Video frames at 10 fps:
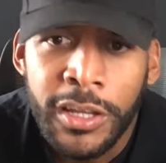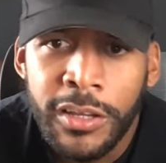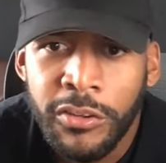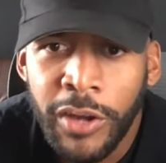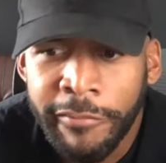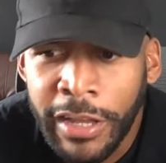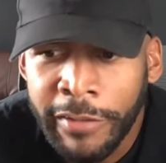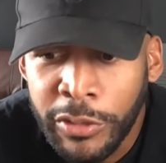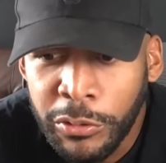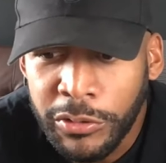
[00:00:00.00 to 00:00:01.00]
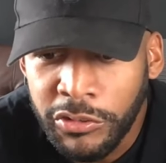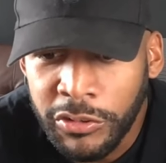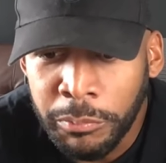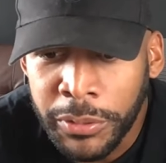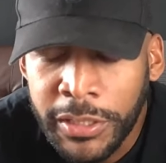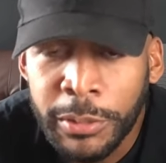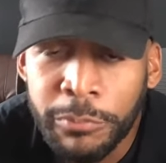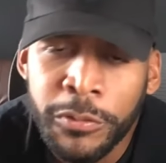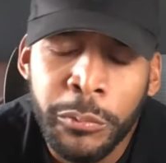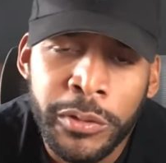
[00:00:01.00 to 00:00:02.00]
So I've noticed just being
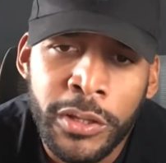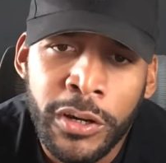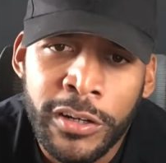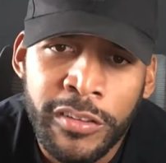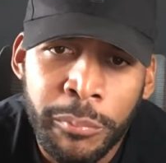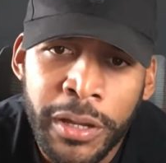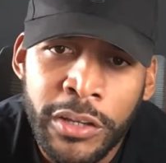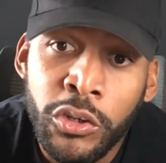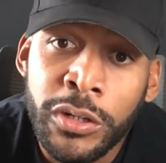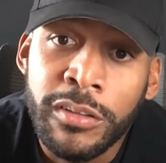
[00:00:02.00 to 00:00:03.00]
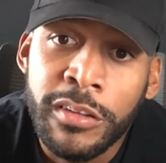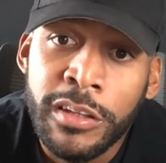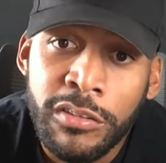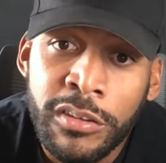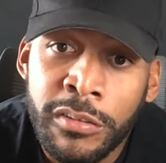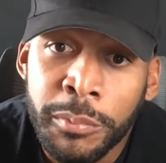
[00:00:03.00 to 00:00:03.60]
upfront with the artist about your intentions,